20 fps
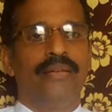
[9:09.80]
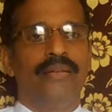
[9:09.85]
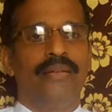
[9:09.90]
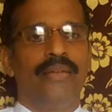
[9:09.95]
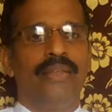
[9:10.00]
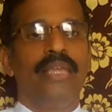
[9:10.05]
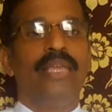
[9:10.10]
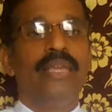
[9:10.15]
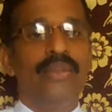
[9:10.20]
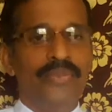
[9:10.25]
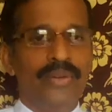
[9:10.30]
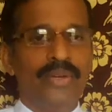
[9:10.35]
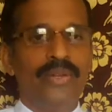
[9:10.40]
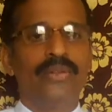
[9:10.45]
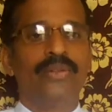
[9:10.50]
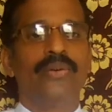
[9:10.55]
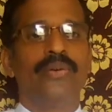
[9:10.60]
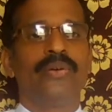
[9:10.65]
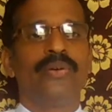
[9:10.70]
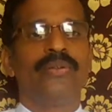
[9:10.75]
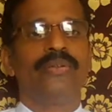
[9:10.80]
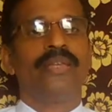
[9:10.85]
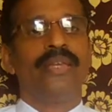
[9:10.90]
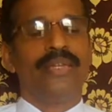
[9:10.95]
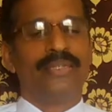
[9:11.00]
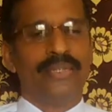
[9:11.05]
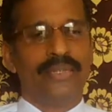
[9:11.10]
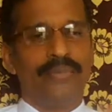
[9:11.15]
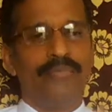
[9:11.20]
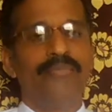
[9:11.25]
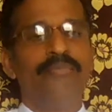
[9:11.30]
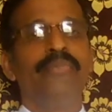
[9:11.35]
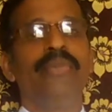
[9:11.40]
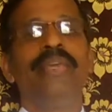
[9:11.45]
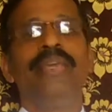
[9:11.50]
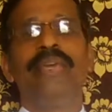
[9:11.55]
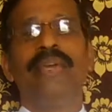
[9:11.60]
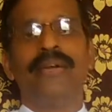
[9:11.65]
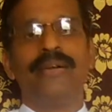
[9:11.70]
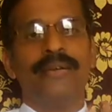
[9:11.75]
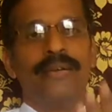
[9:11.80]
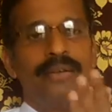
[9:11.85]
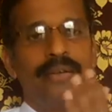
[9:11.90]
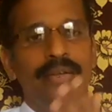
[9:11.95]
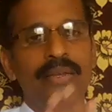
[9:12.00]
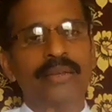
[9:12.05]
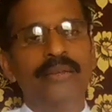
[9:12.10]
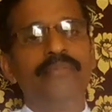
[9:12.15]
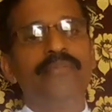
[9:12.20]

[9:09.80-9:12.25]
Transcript: even though there is a mere